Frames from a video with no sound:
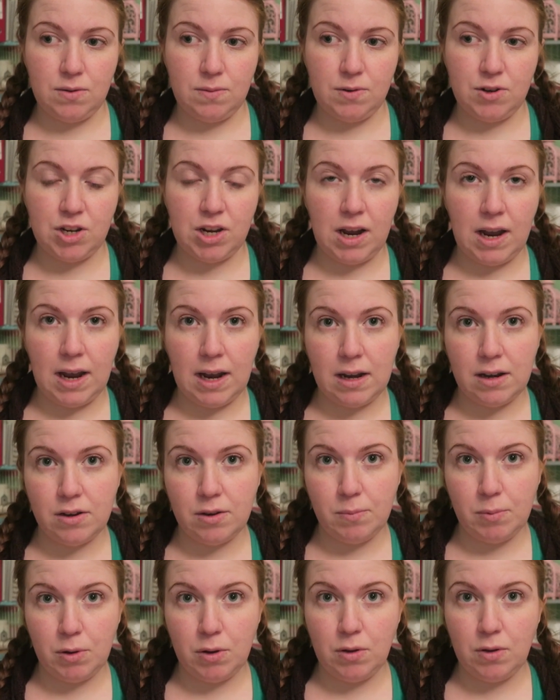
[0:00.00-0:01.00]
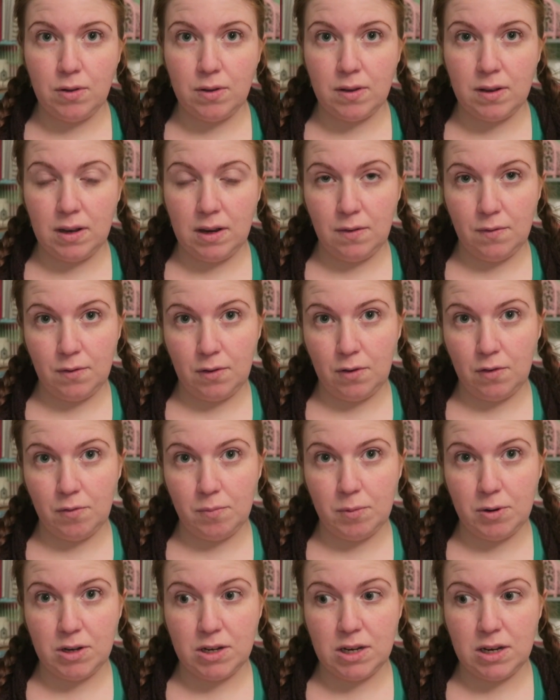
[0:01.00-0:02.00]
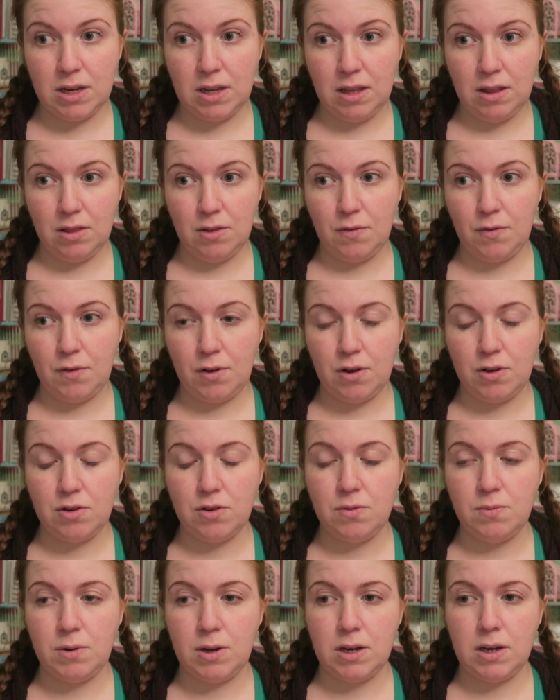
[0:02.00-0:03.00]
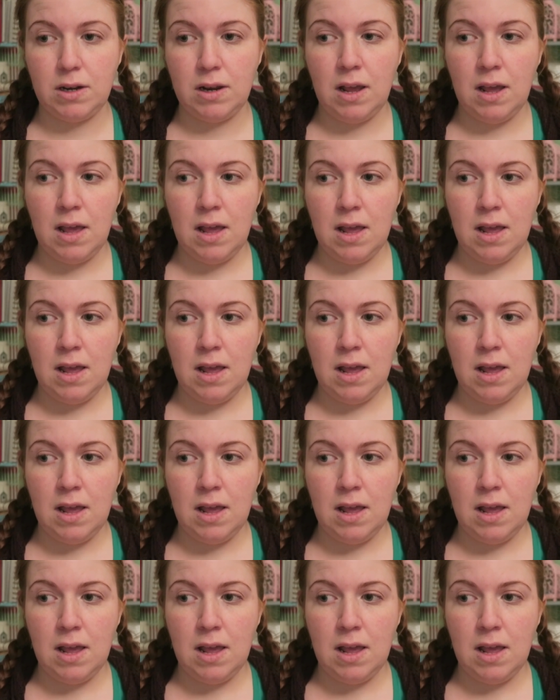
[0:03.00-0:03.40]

child abuse involvement in the first one.